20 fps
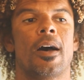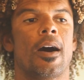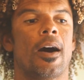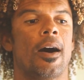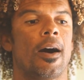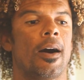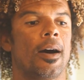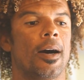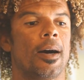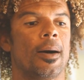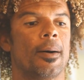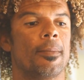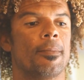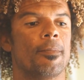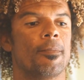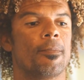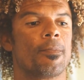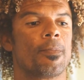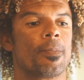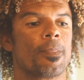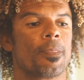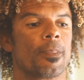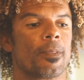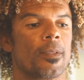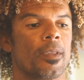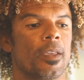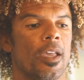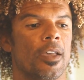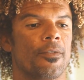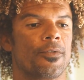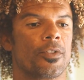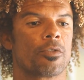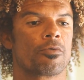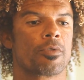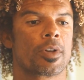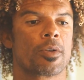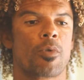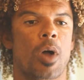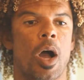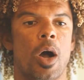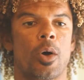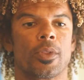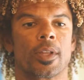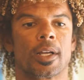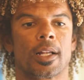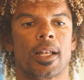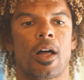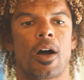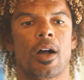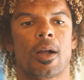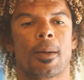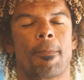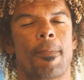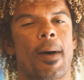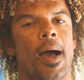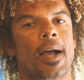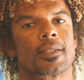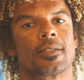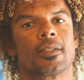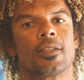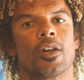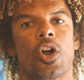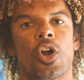Um, if you rewound the clock back to the